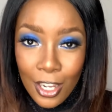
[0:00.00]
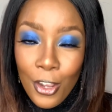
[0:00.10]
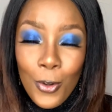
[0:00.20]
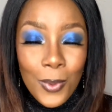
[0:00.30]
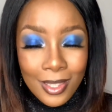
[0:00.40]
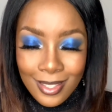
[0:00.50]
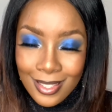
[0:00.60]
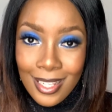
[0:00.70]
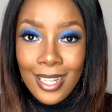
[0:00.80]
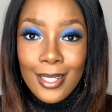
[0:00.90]
with this
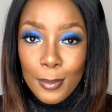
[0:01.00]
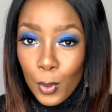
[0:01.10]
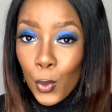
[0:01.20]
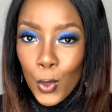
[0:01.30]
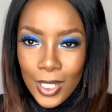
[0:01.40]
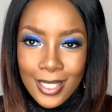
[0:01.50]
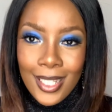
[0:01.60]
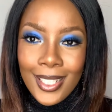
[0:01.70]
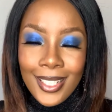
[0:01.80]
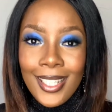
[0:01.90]
lip gloss,
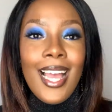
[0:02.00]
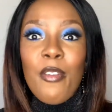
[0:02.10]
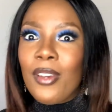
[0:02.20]
honey. I feel